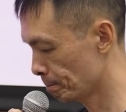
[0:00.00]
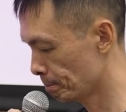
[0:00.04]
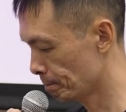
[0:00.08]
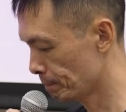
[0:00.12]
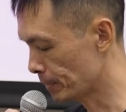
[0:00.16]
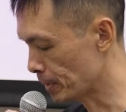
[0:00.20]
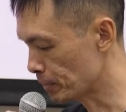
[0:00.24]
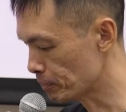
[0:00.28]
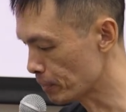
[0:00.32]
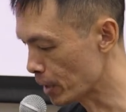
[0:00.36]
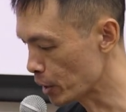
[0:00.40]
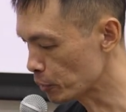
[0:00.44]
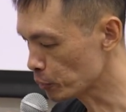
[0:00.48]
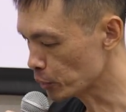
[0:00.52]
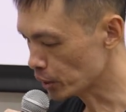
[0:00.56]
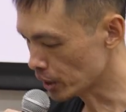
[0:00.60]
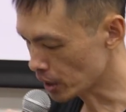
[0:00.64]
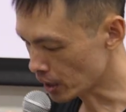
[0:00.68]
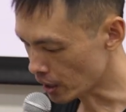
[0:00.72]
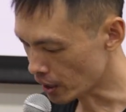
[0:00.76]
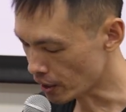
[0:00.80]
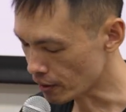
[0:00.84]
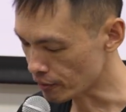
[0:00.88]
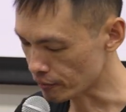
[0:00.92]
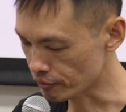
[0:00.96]
The men we
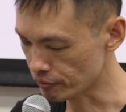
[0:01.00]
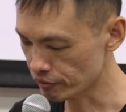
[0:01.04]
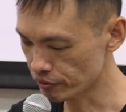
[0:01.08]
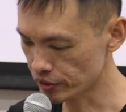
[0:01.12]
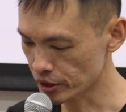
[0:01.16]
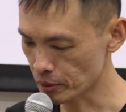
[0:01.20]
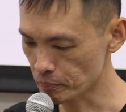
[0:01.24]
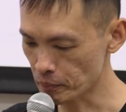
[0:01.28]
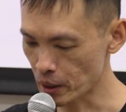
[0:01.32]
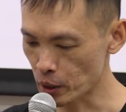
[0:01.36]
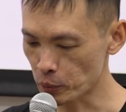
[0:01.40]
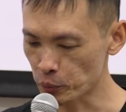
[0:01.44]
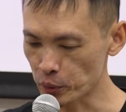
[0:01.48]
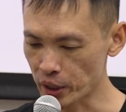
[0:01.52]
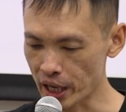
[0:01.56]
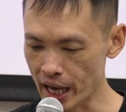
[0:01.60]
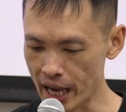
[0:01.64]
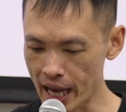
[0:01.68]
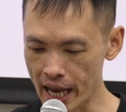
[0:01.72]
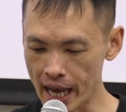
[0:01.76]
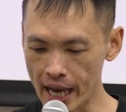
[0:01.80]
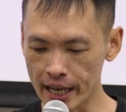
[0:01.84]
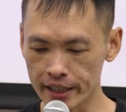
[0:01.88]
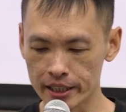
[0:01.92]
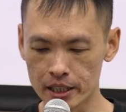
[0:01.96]
loved, the men we
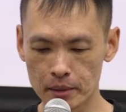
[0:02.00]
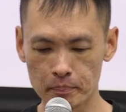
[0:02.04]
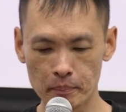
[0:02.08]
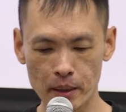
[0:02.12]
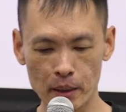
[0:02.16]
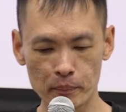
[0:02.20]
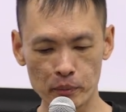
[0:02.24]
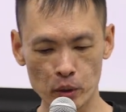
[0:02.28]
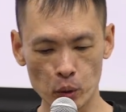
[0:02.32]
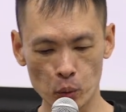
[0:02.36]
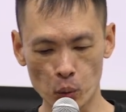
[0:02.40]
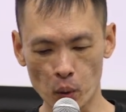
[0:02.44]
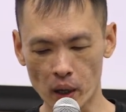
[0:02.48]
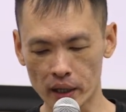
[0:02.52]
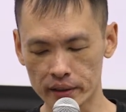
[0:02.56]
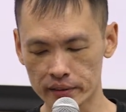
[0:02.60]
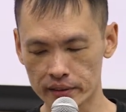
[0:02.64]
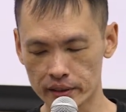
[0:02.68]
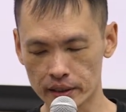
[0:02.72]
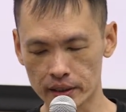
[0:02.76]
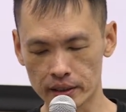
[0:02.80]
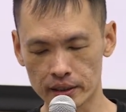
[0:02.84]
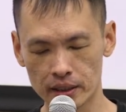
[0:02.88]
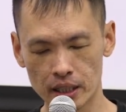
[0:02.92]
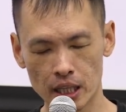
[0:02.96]
had, the men we
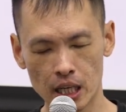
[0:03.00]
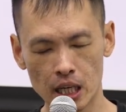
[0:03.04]
wanted,